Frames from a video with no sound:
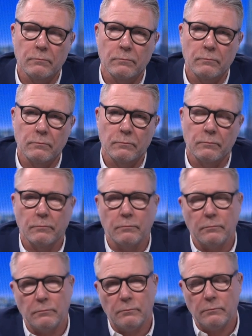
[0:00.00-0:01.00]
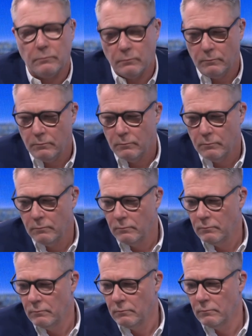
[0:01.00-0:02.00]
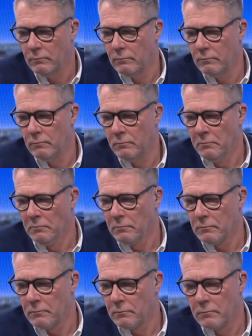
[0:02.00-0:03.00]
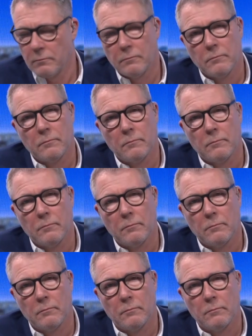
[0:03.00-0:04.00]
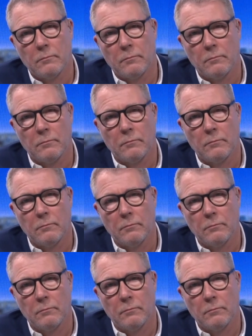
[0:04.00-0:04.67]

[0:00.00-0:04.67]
(not speaking)